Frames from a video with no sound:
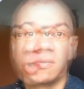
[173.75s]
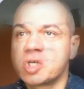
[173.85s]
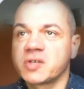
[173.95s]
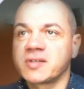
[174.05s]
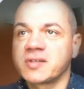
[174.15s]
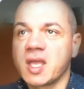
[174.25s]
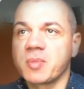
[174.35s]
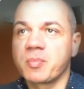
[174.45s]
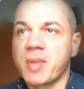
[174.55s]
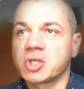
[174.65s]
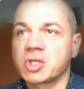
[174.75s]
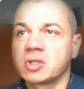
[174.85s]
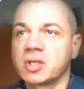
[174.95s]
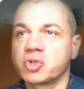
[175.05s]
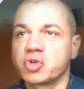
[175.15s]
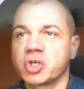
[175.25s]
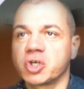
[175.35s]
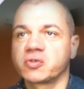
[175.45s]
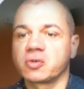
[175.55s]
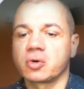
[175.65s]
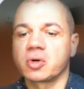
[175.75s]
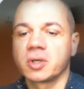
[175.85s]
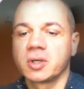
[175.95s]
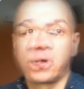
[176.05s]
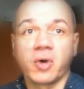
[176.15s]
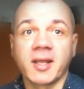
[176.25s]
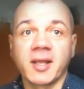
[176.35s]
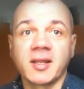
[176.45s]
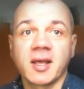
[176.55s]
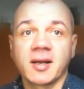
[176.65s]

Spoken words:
You just type a passion, interest, or idea,